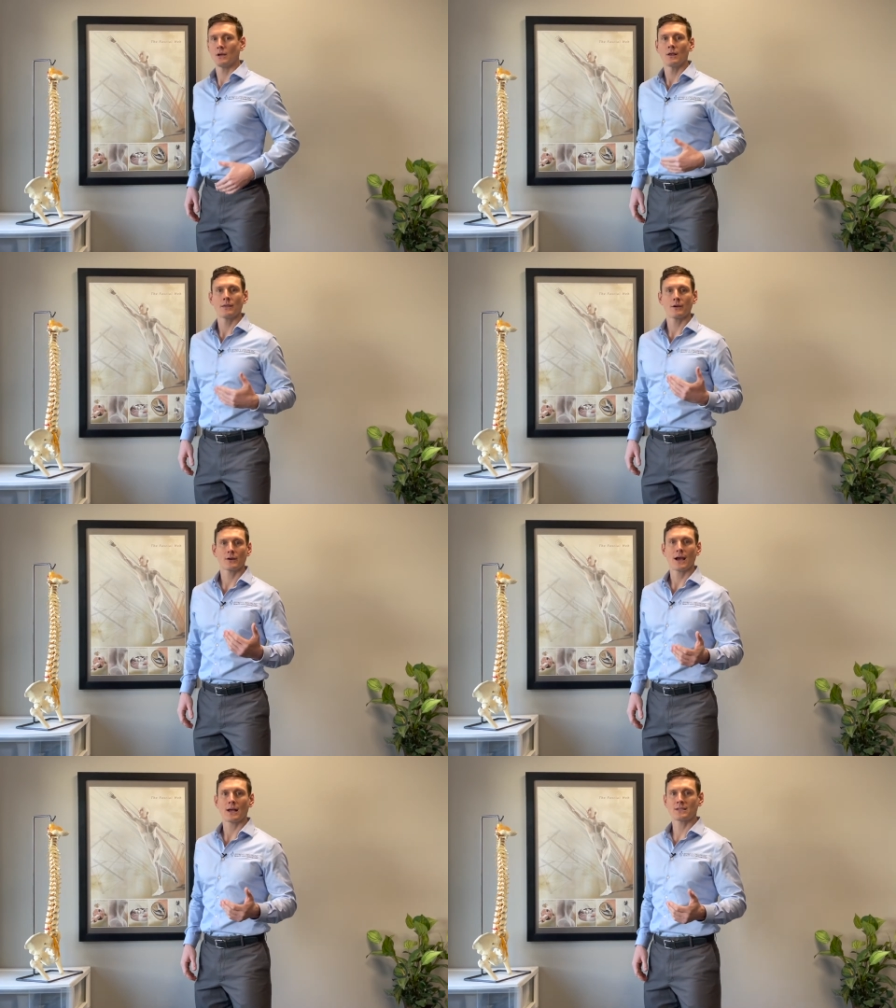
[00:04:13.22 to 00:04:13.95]
there
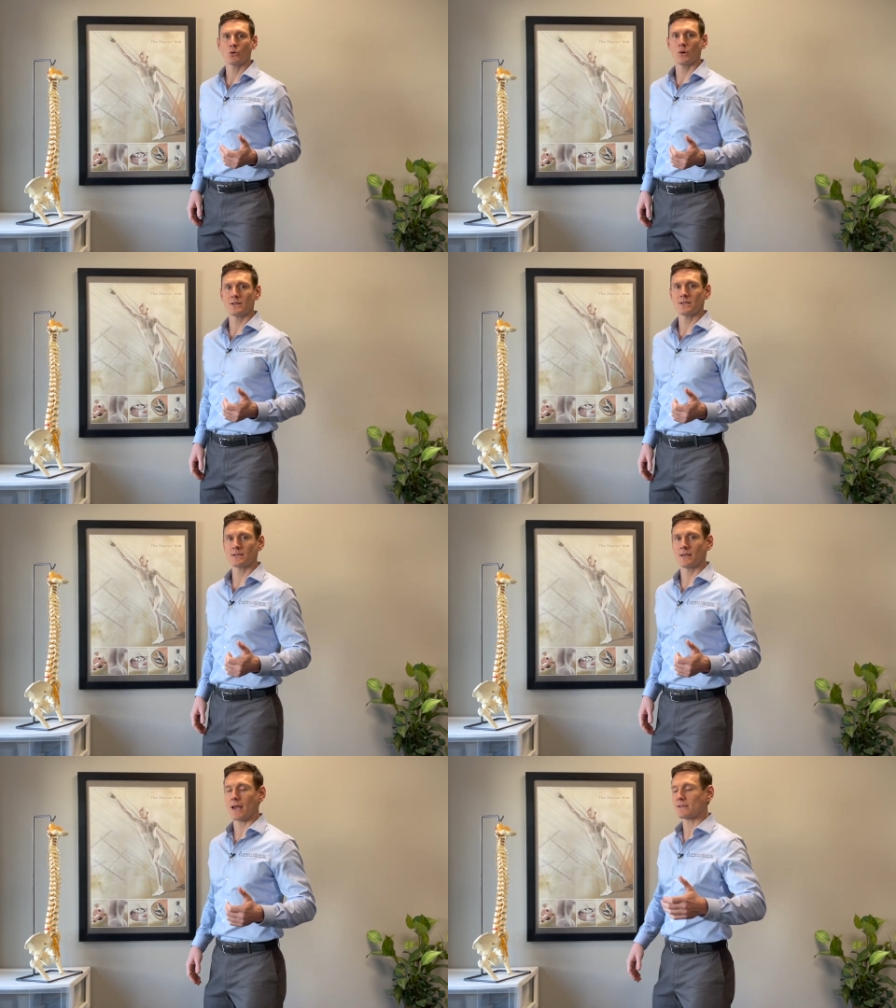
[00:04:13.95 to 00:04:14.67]
are consequences
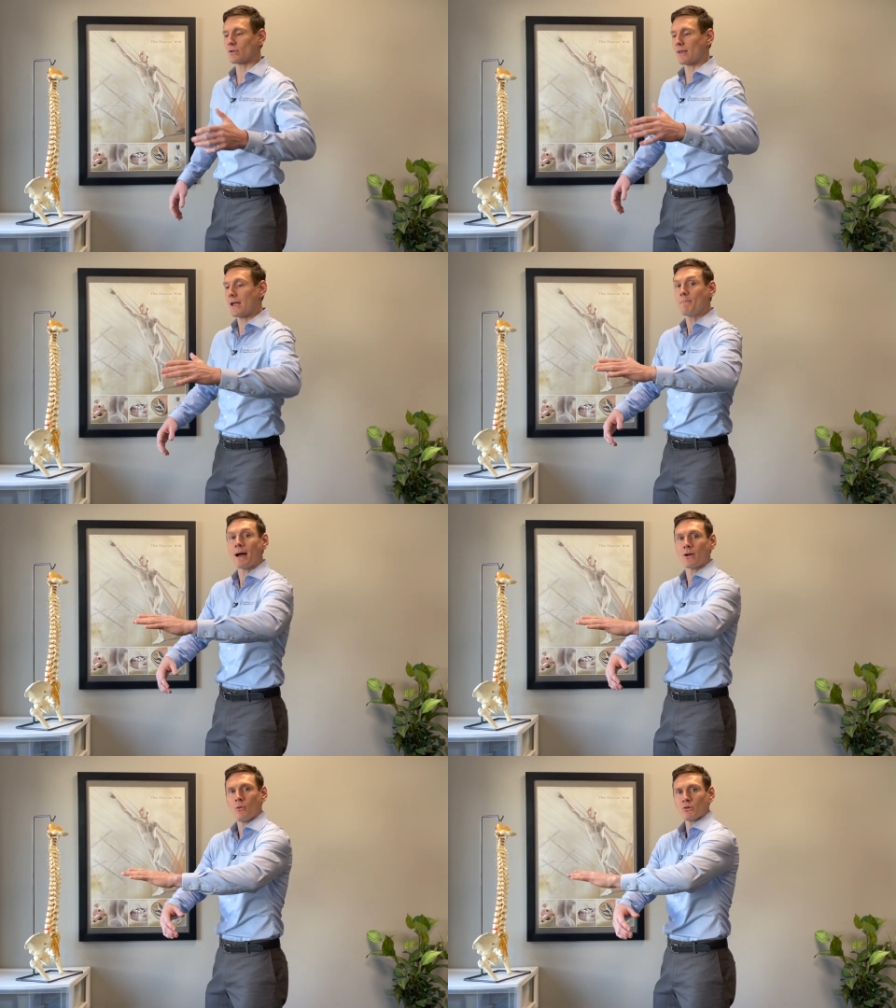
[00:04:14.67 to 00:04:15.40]
to that. So they
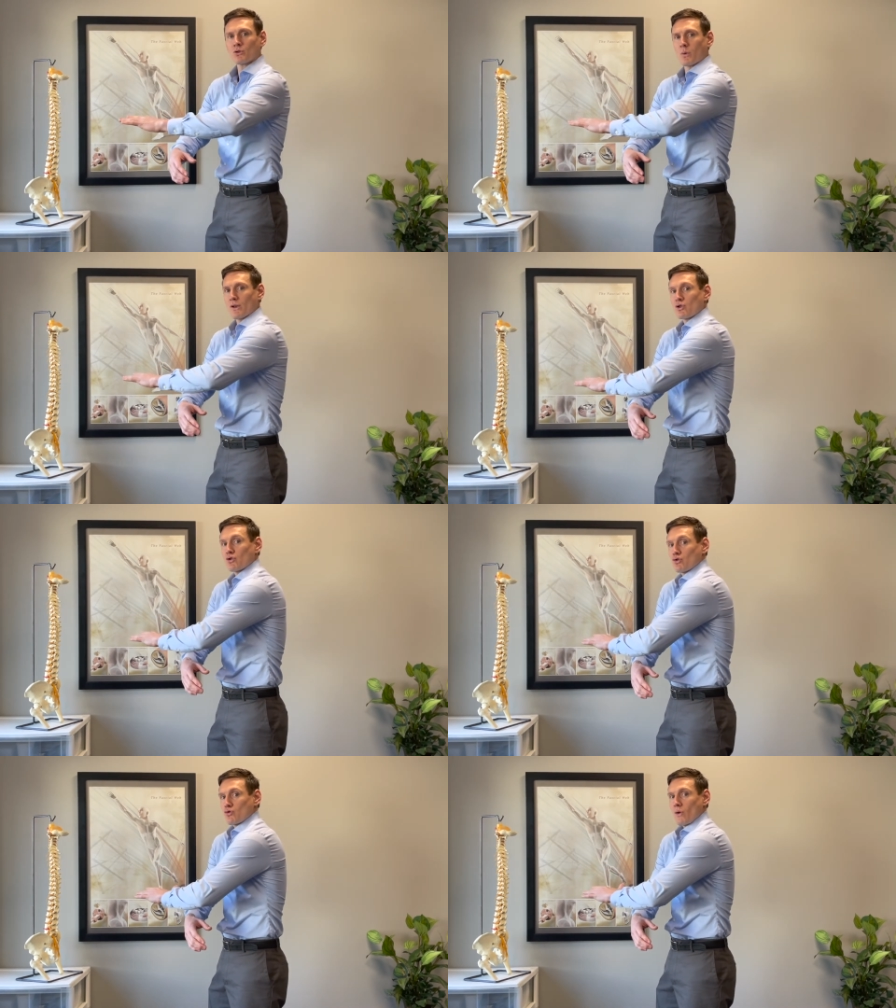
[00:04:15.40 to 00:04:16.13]
might almost want to
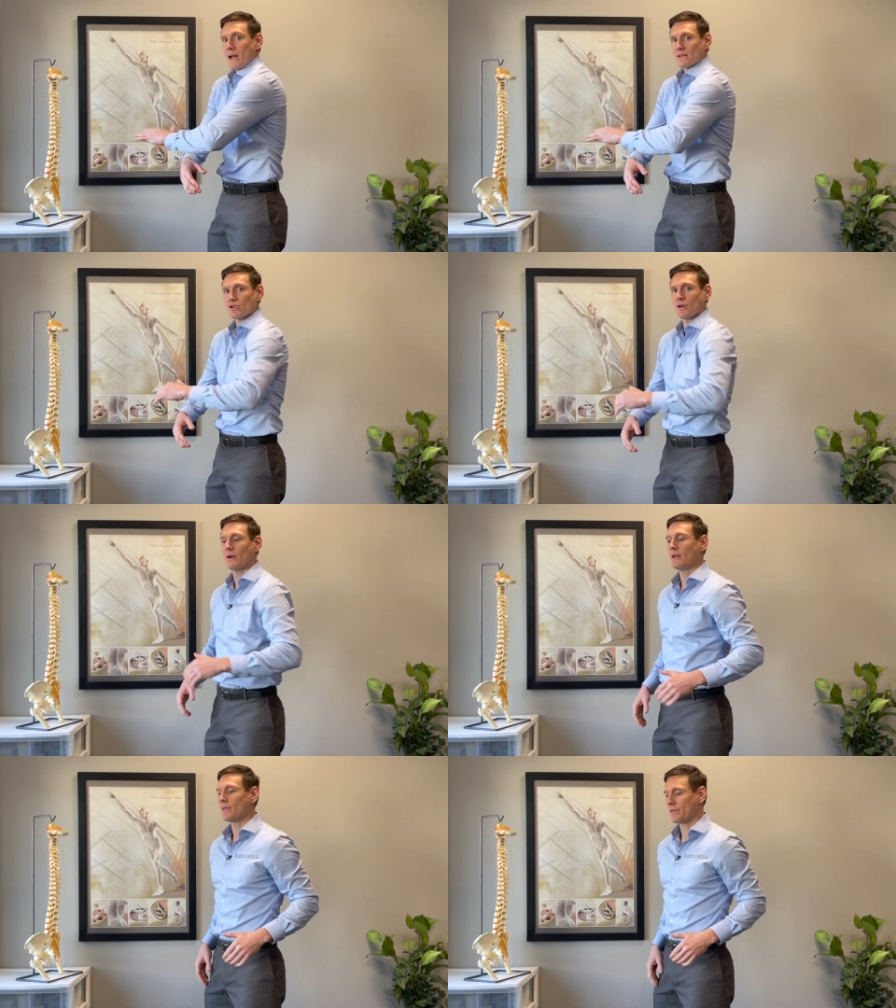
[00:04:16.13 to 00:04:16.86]
stretch
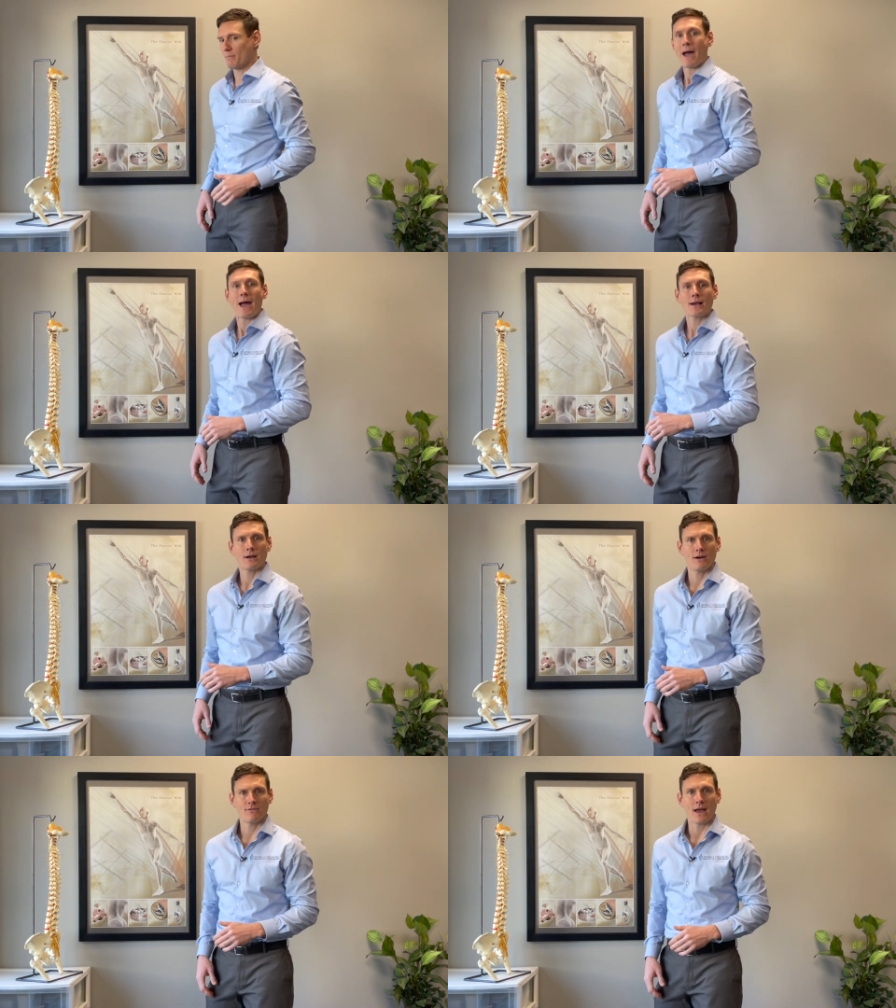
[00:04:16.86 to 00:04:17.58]
the
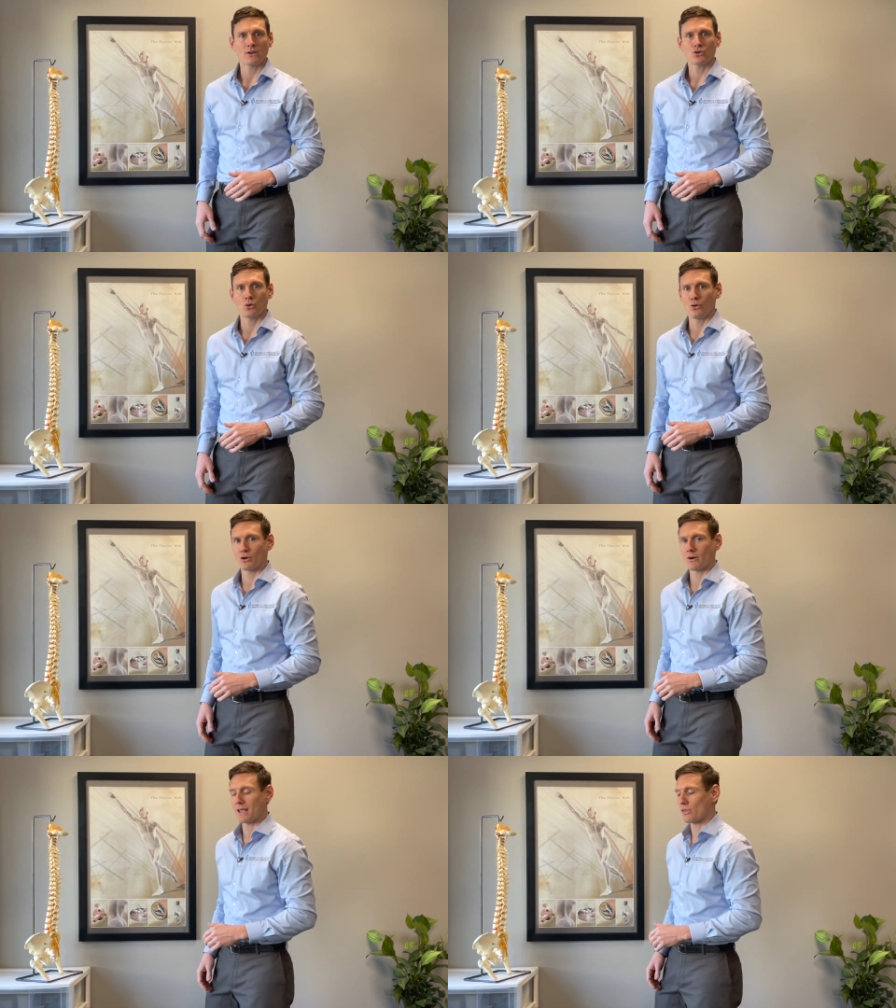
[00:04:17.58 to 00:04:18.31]
back of that
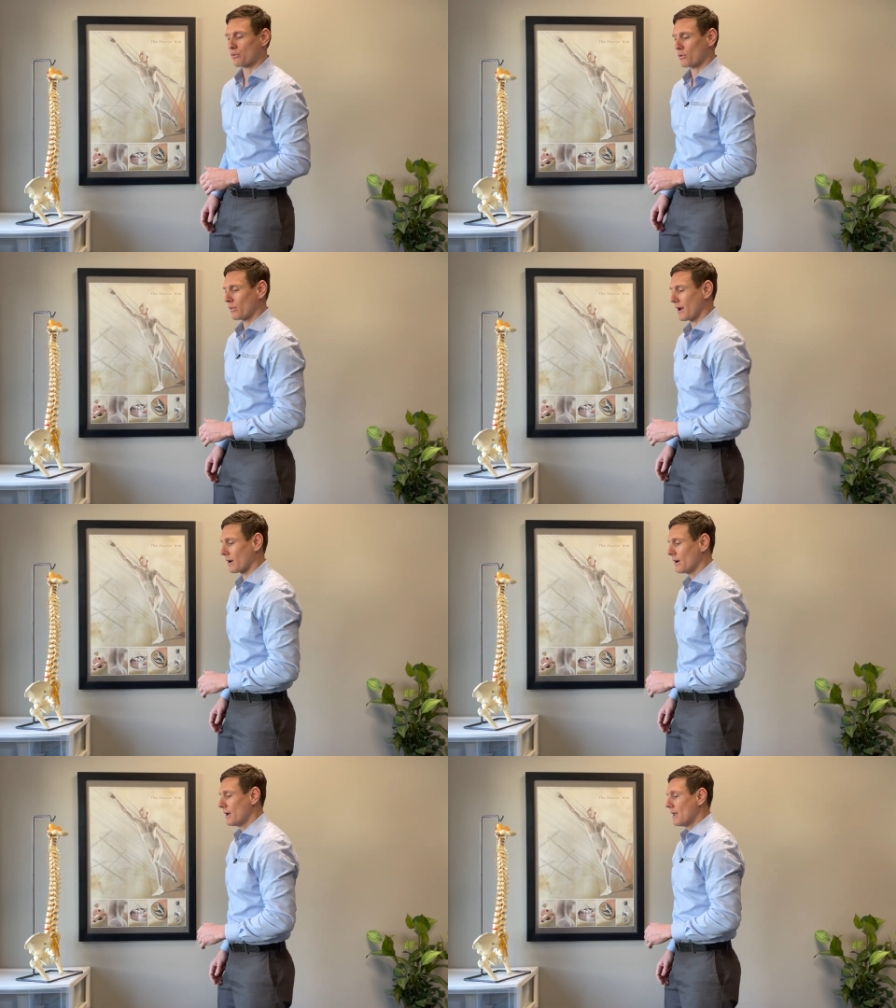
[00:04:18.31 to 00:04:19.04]
shoulder in through
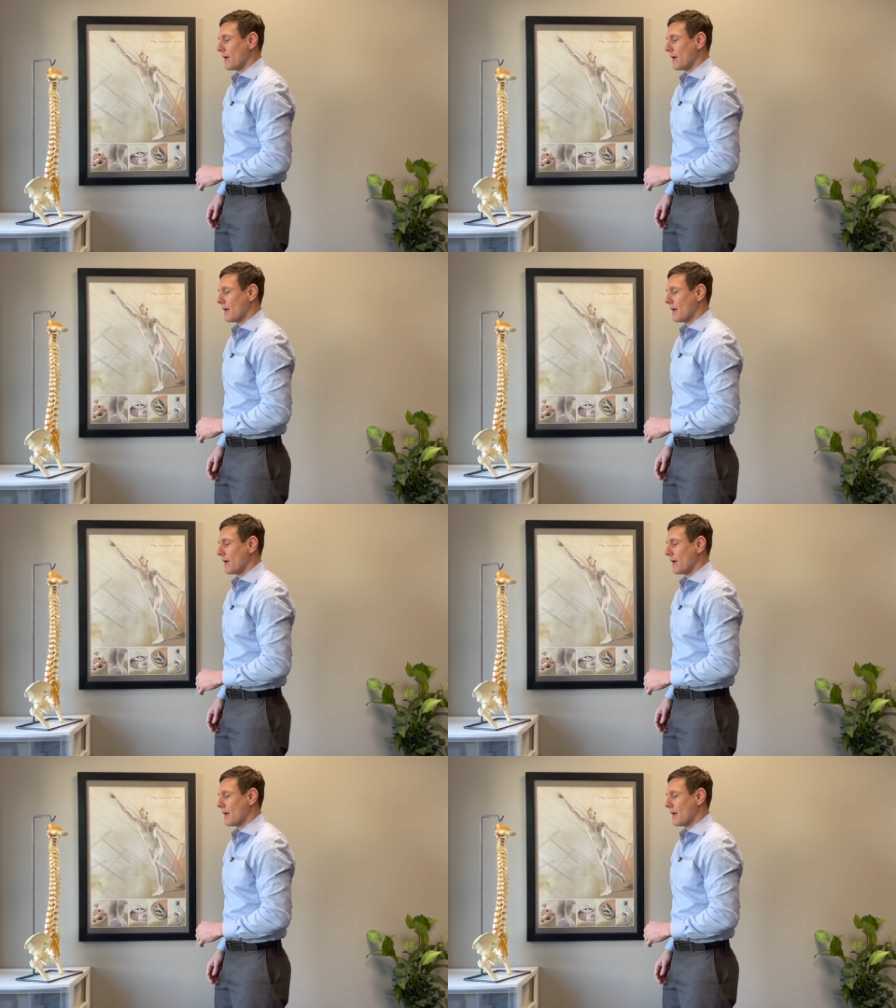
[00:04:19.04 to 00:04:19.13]
there.